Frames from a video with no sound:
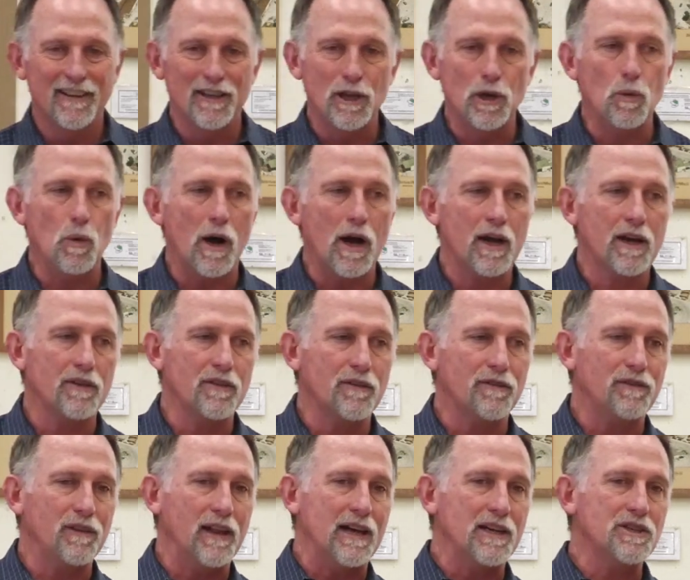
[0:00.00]
You walk in the
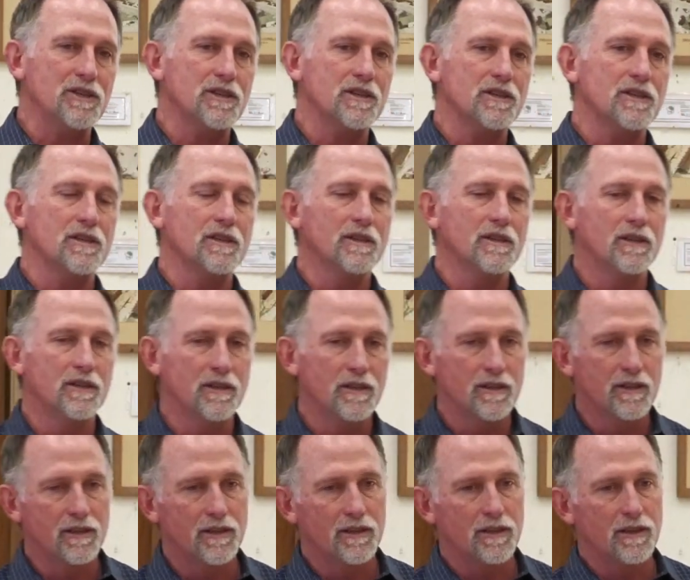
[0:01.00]
flesh,
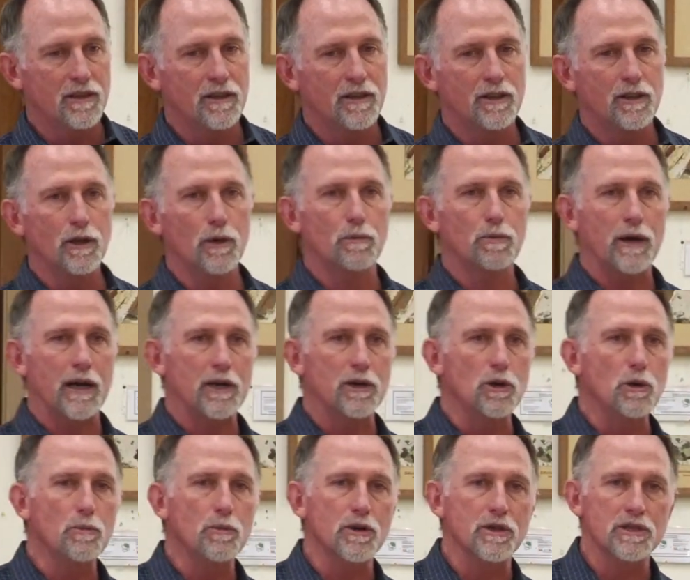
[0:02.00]
you'll break
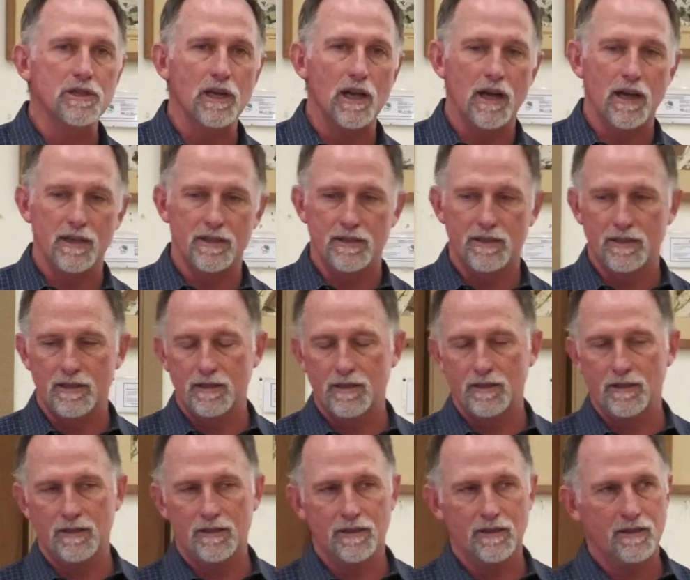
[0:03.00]
numerous laws,
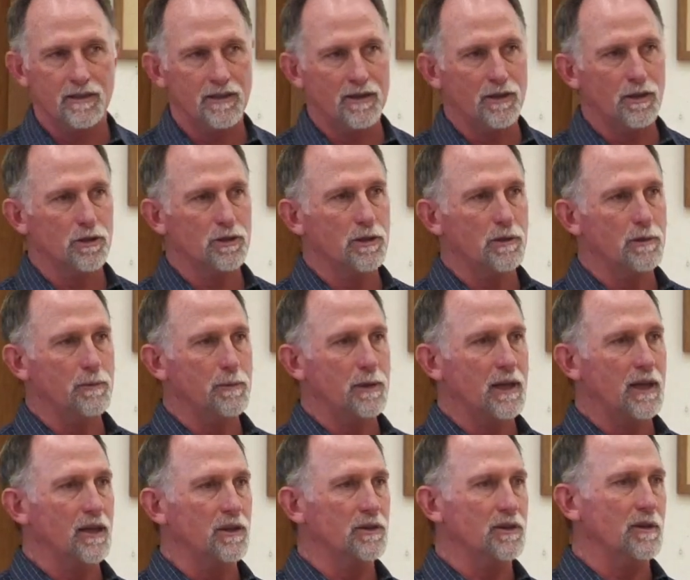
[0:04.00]
and ultimately be
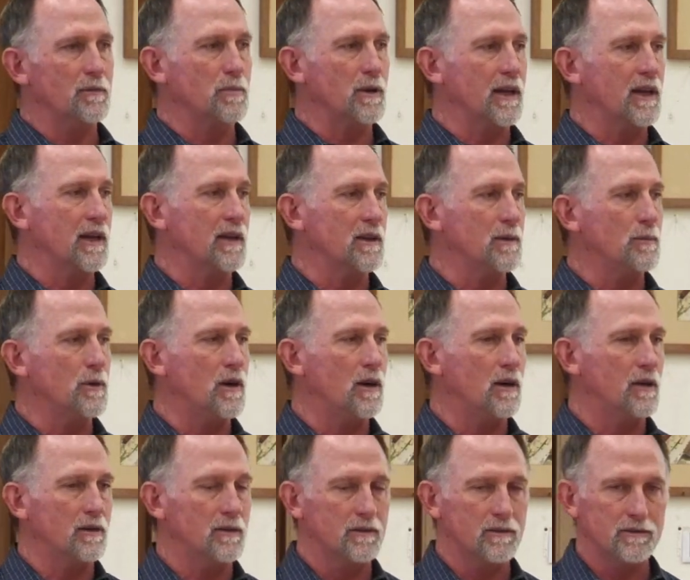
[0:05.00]
guilty of breaking them
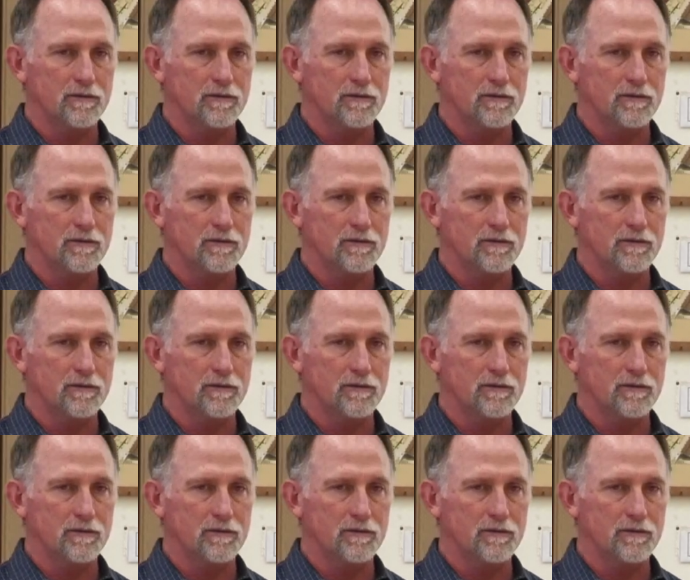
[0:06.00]
all.